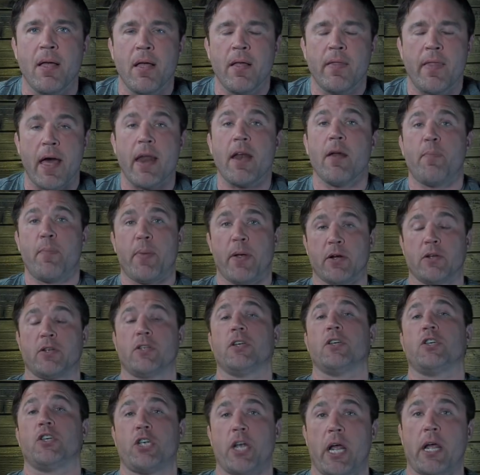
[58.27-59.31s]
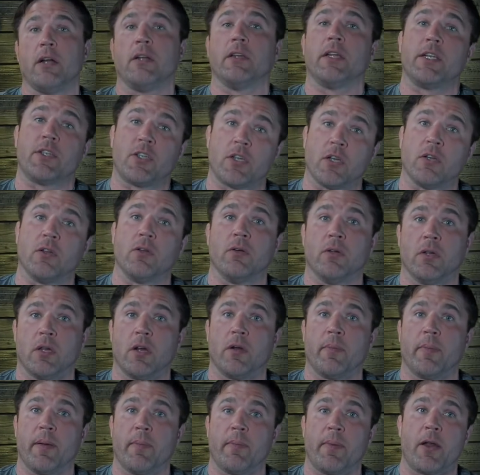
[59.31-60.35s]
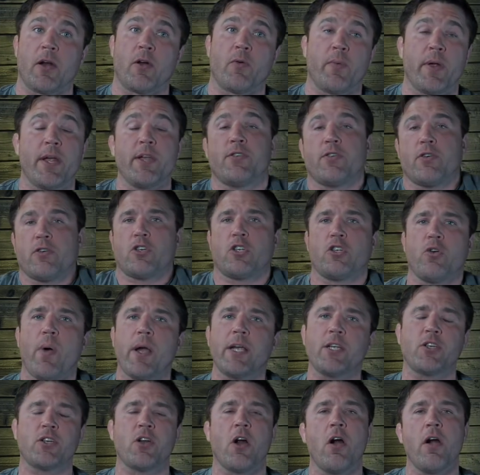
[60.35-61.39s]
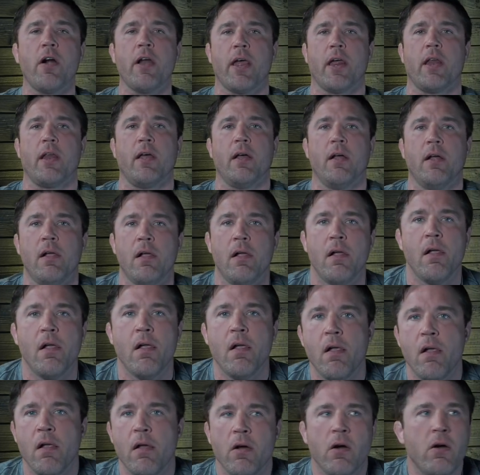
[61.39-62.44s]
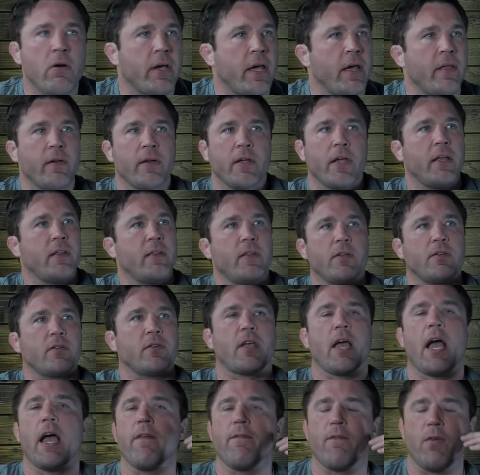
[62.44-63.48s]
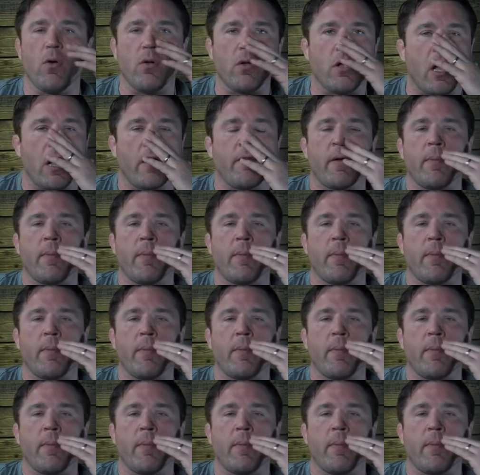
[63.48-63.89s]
That appears that Chael needs to do a little bit better research, so I started. Okay, they got this guy Volkov.